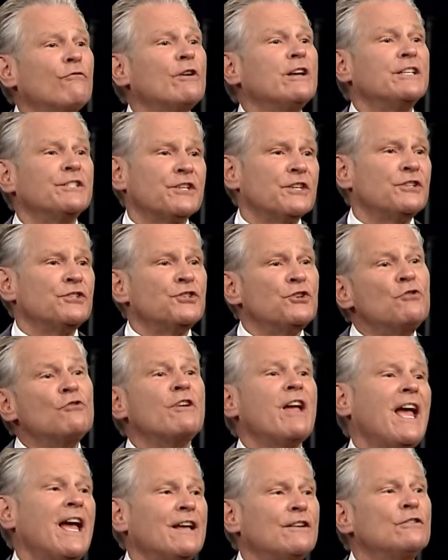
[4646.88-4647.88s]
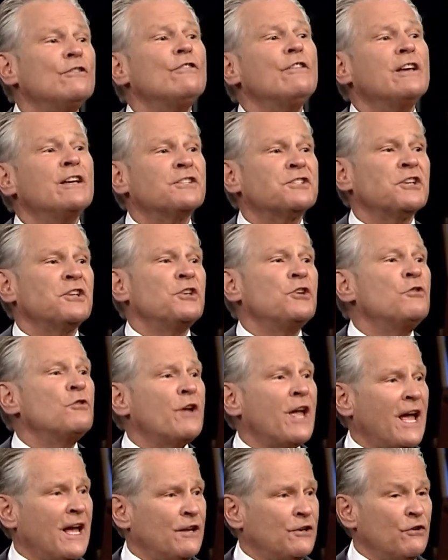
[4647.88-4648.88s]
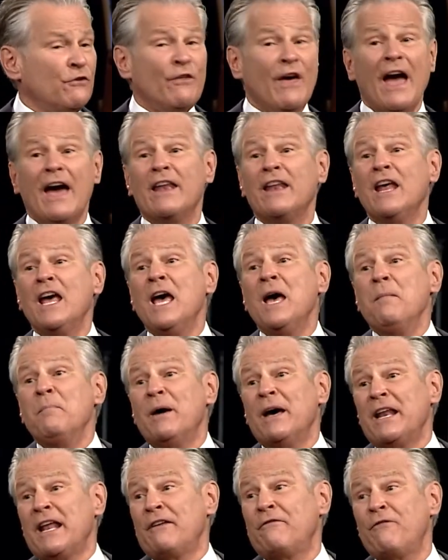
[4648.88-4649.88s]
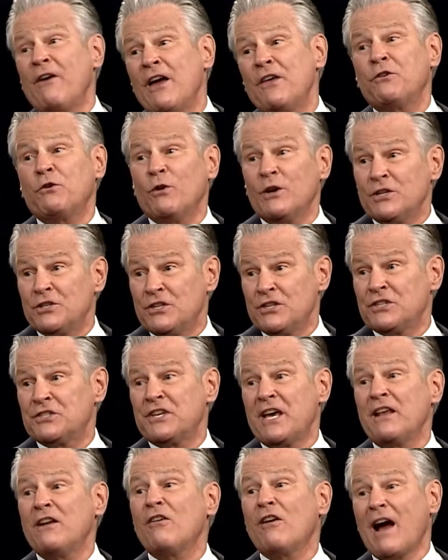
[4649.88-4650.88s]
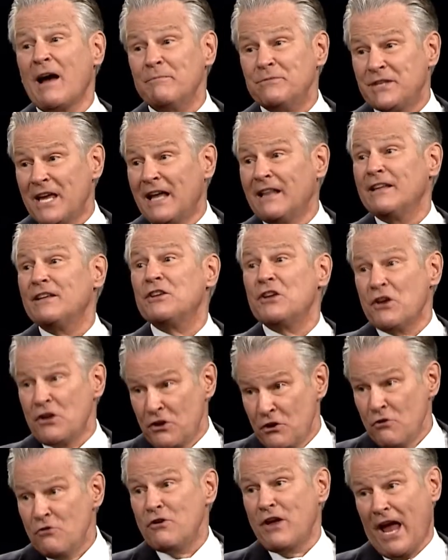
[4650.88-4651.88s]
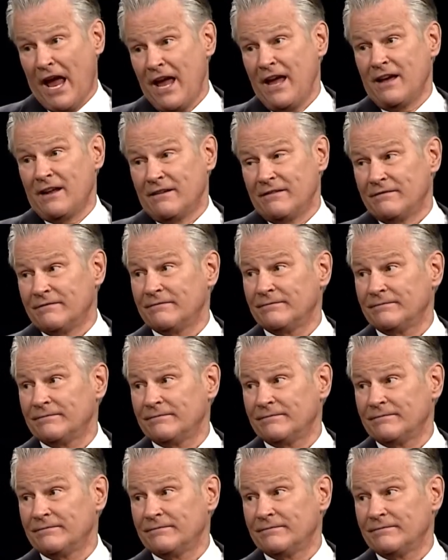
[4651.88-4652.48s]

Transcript: reasons you can do this and you can do that. But at Faith Christian Center, I'm telling you, you can.